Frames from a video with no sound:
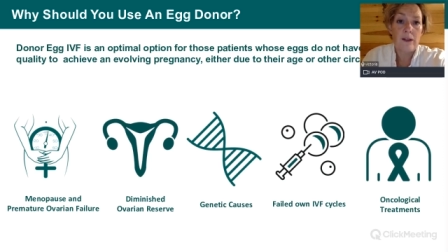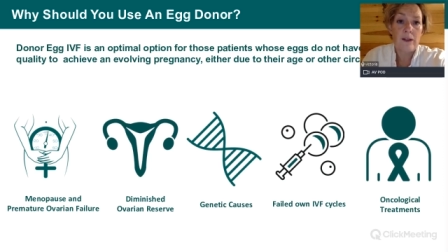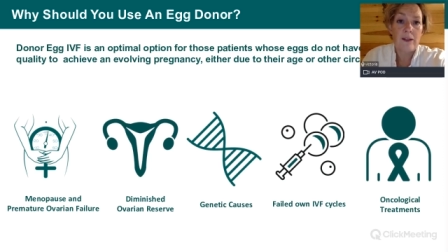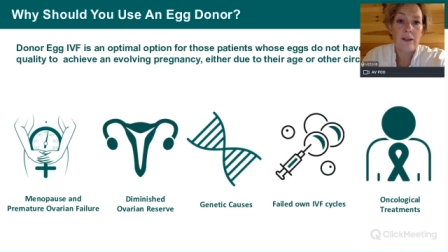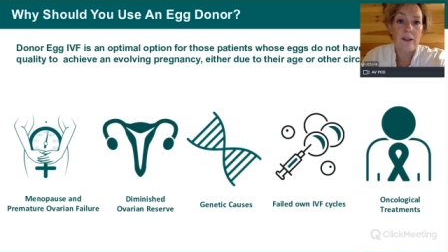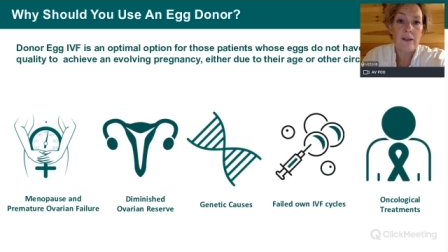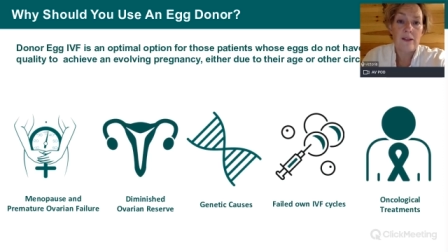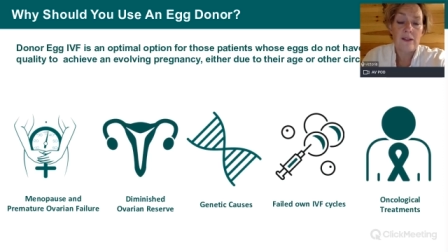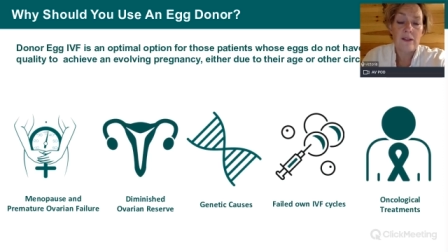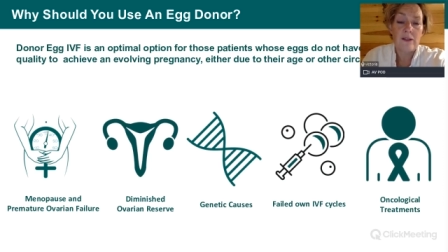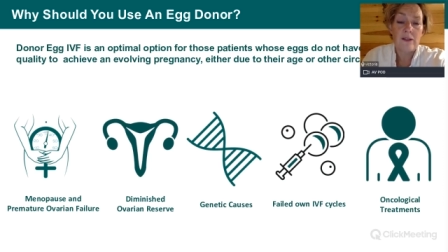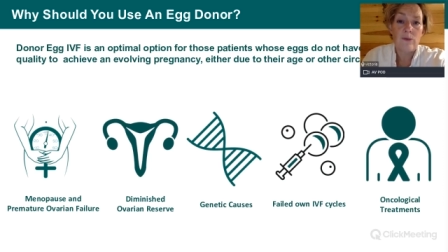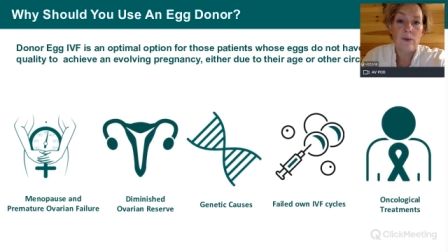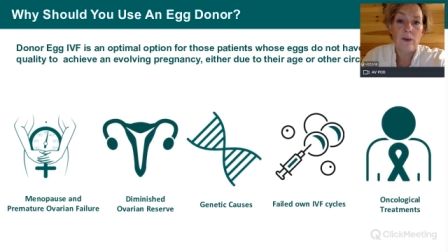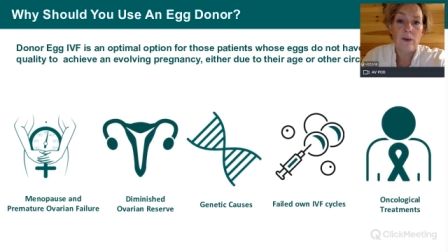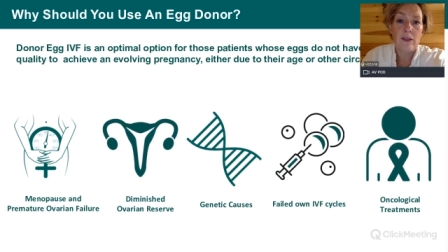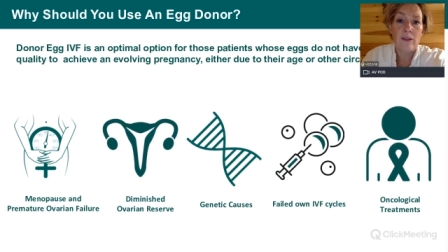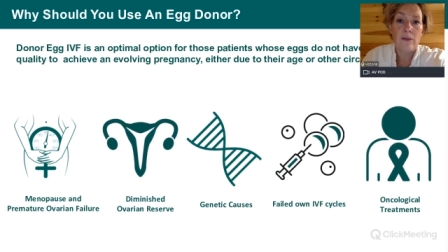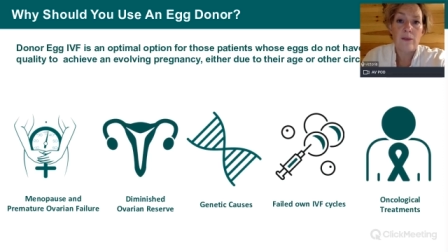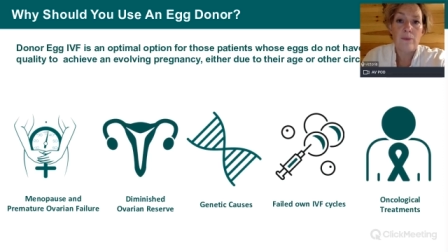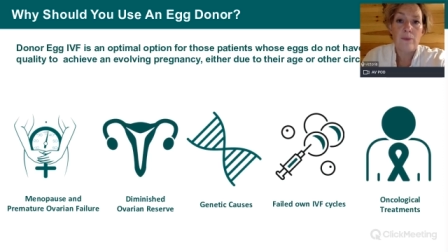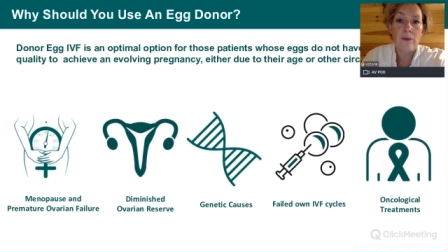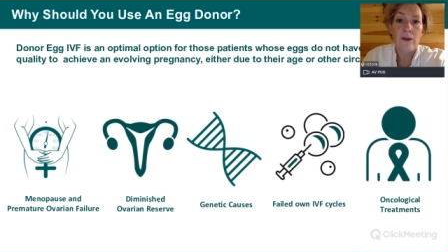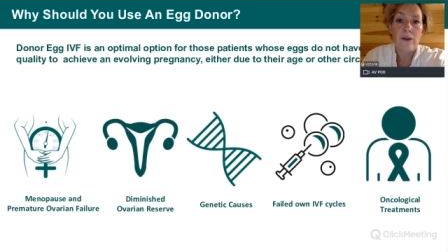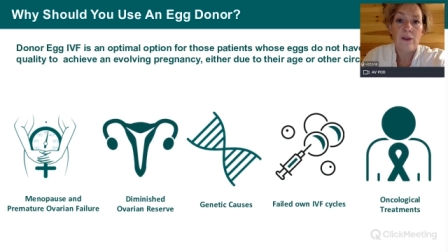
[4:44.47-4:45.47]
and this is
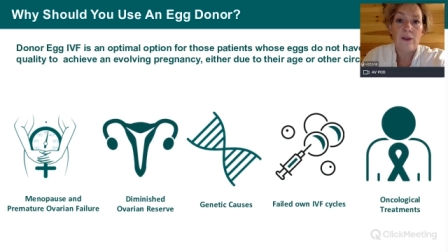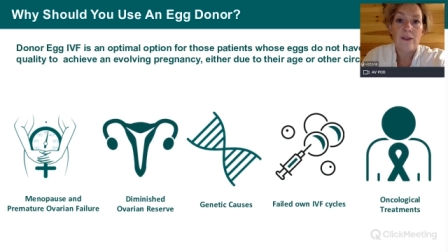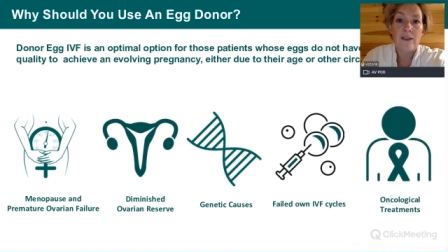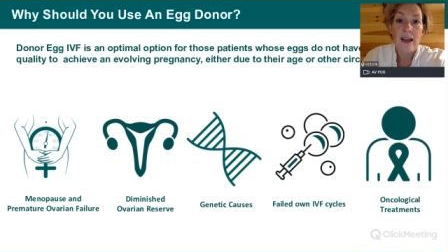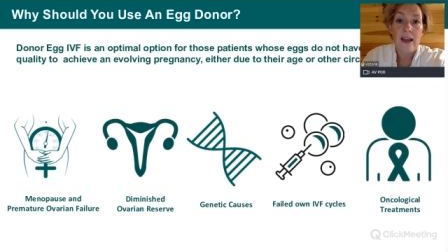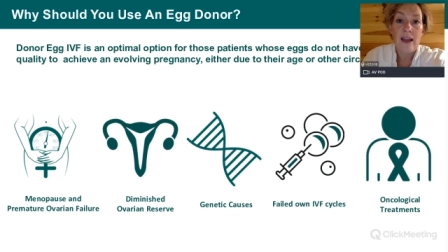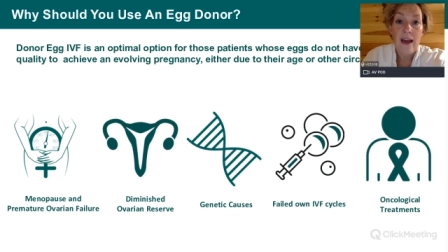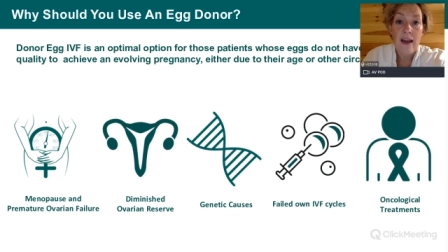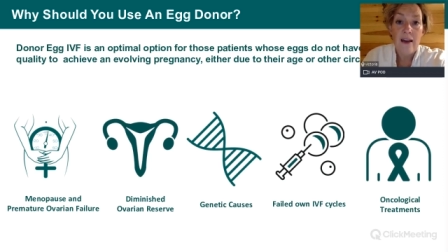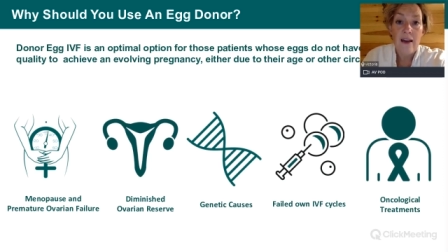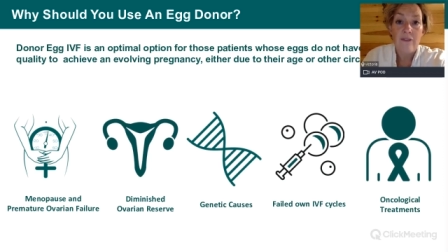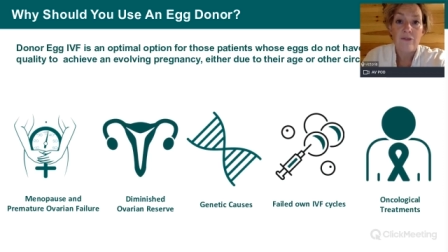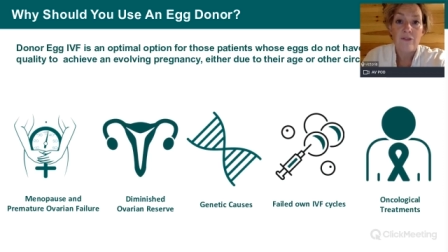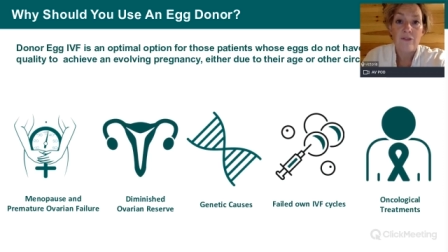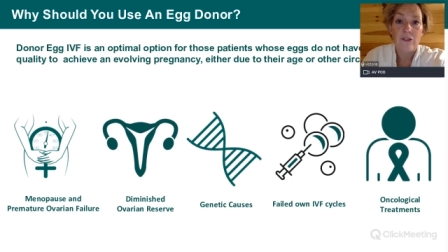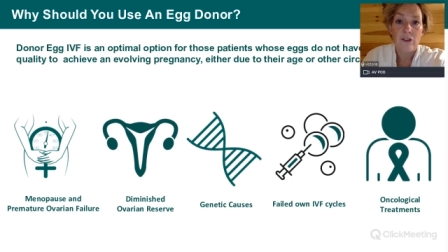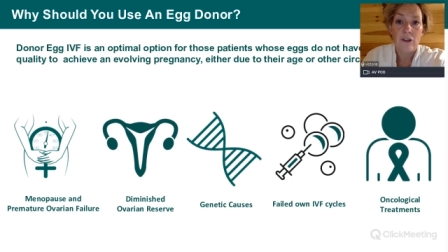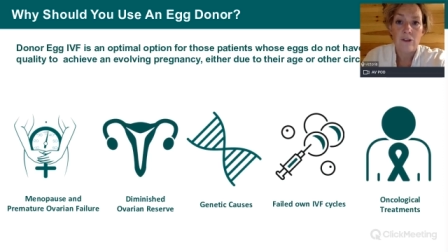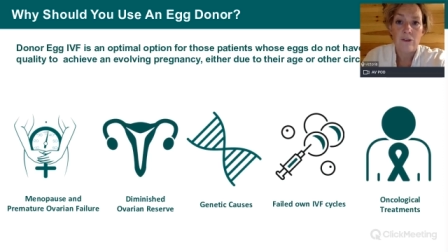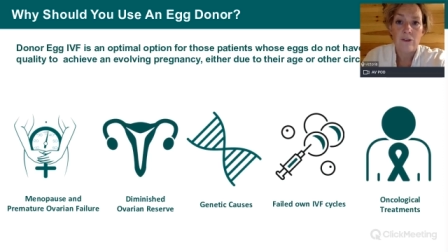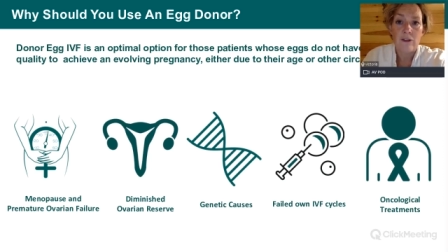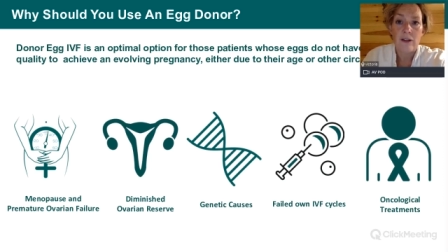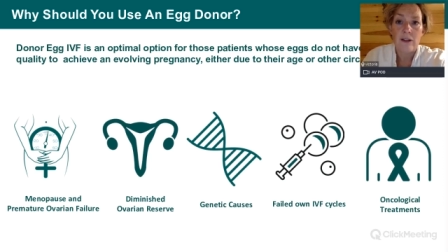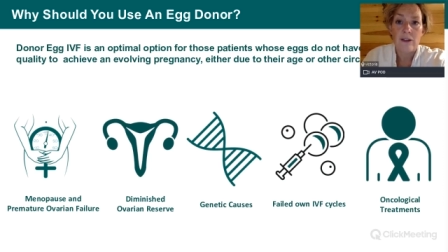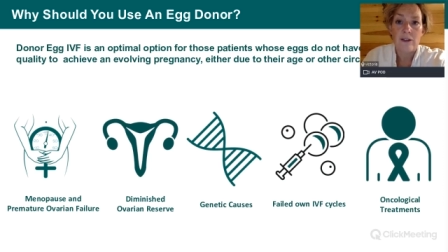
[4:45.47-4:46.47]
when the periods have
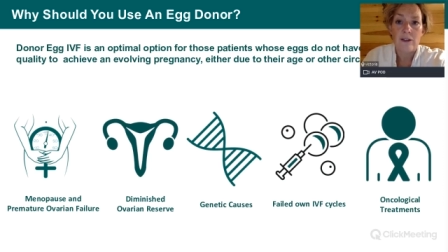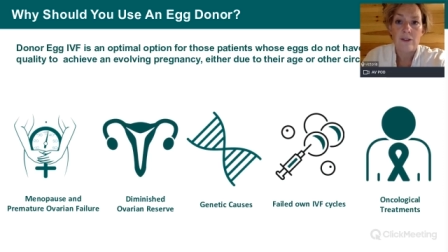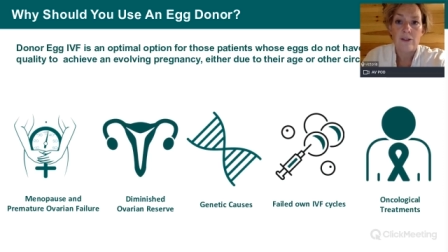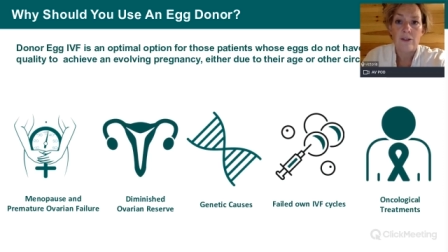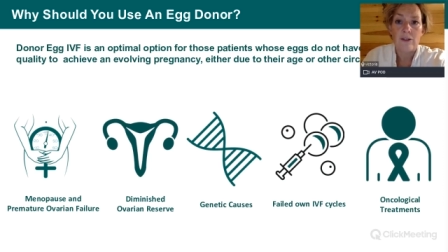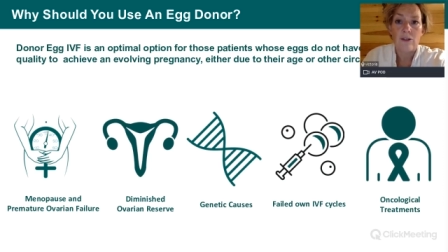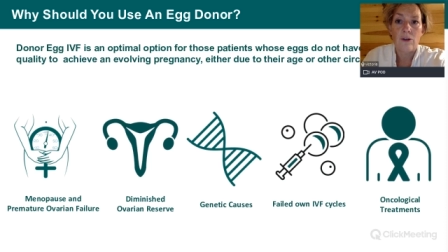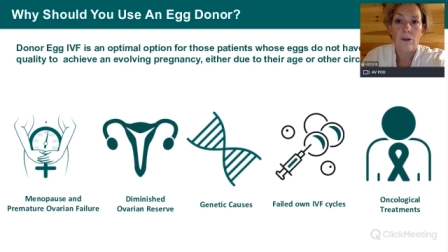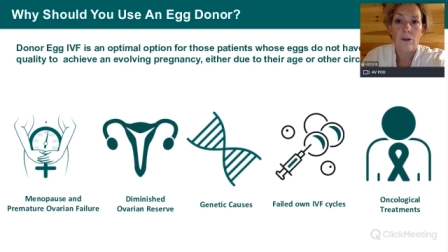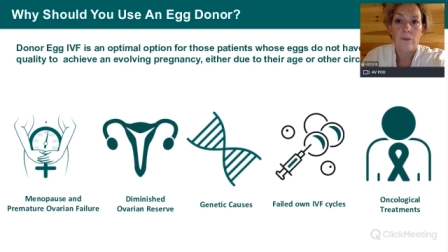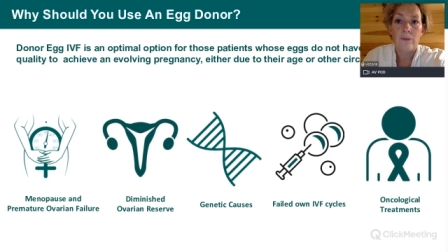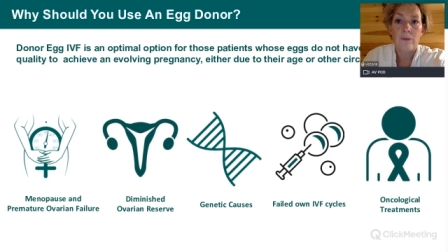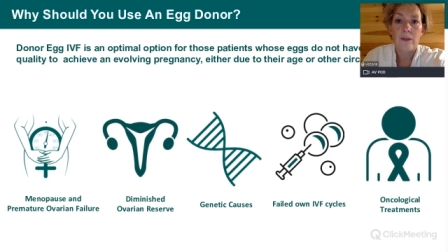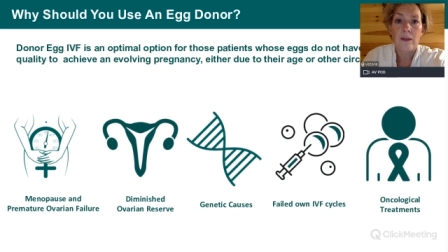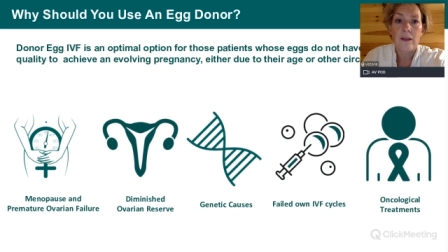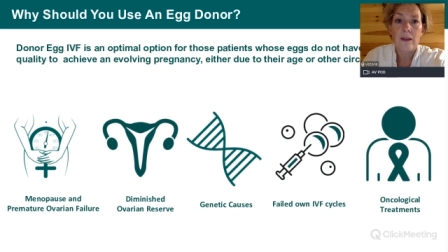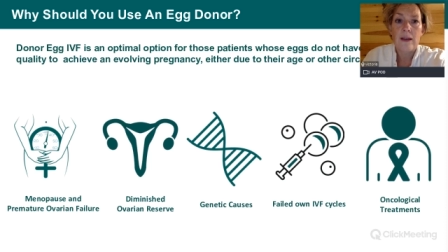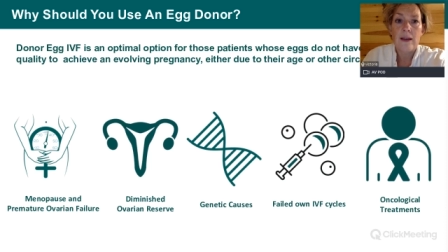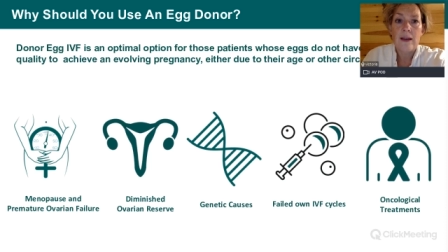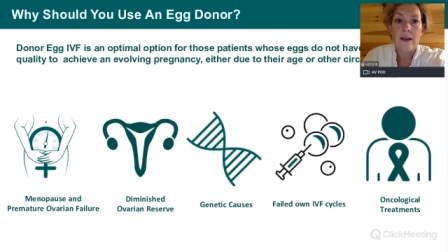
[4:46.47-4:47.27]
totally stopped,